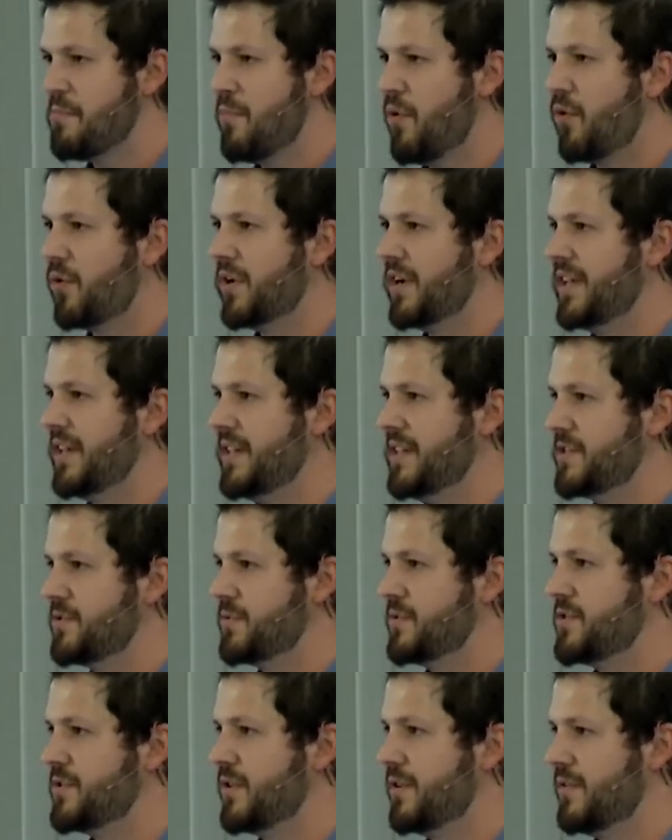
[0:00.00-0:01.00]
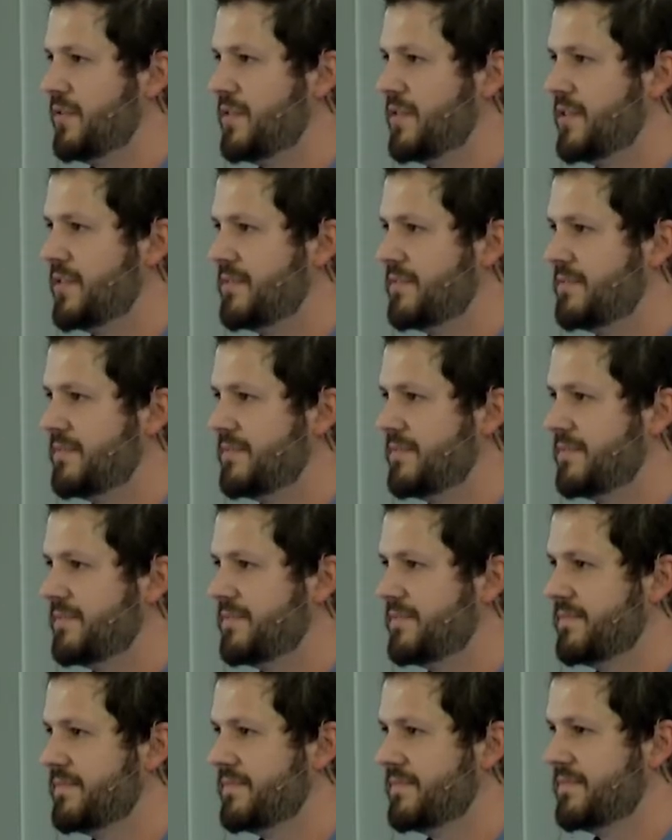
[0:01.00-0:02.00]
morning is reserved
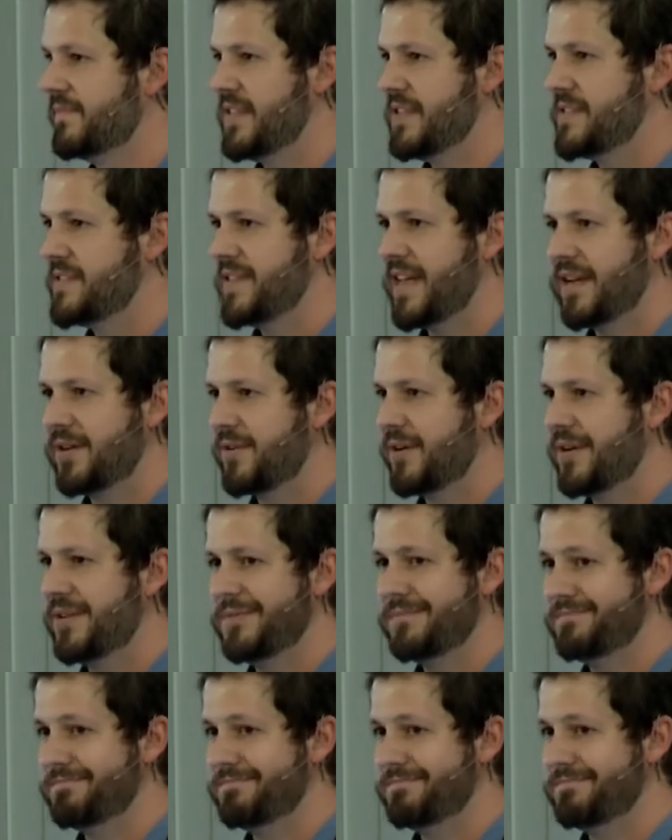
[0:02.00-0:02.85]
and sacred.